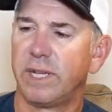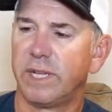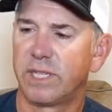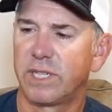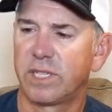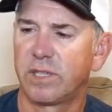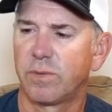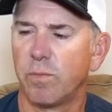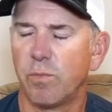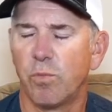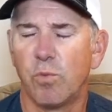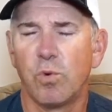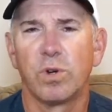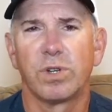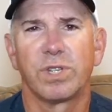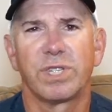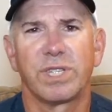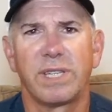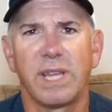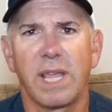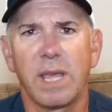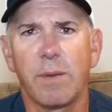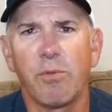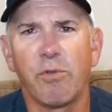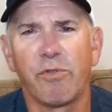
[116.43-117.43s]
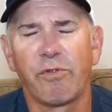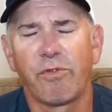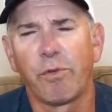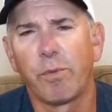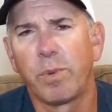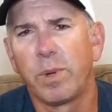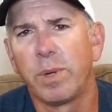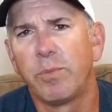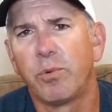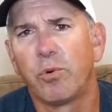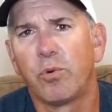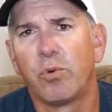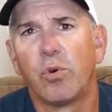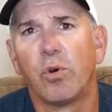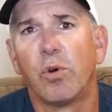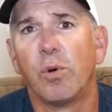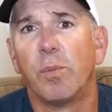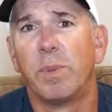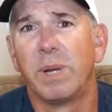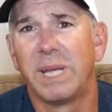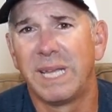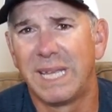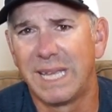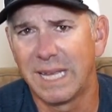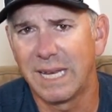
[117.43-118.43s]
It's more stable for people who are
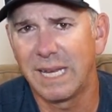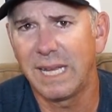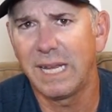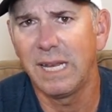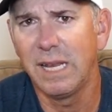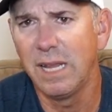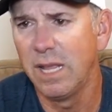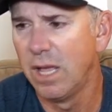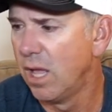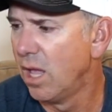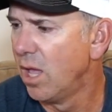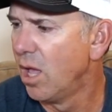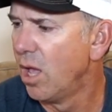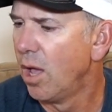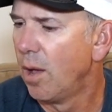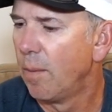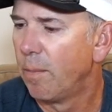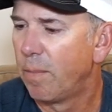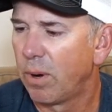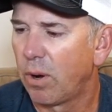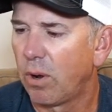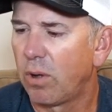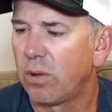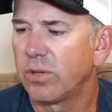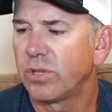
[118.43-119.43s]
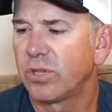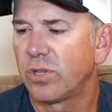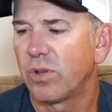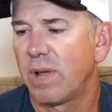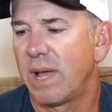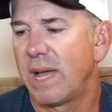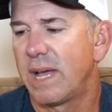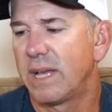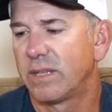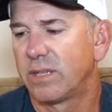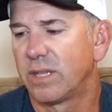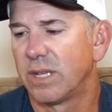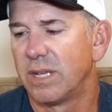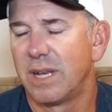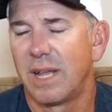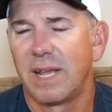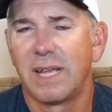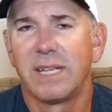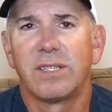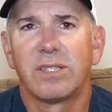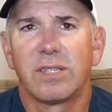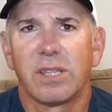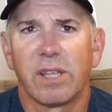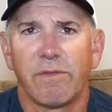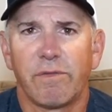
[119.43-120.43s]
beginning, but also has a
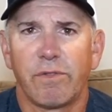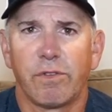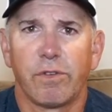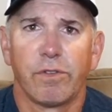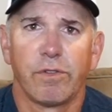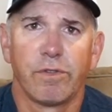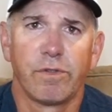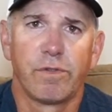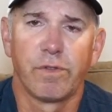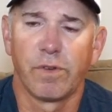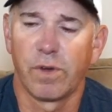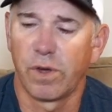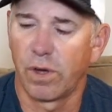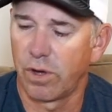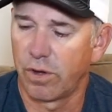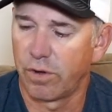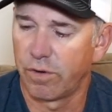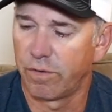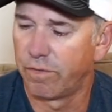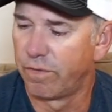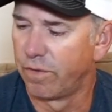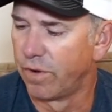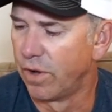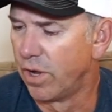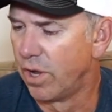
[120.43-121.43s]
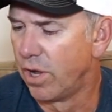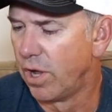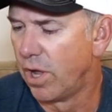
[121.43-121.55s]
nice level of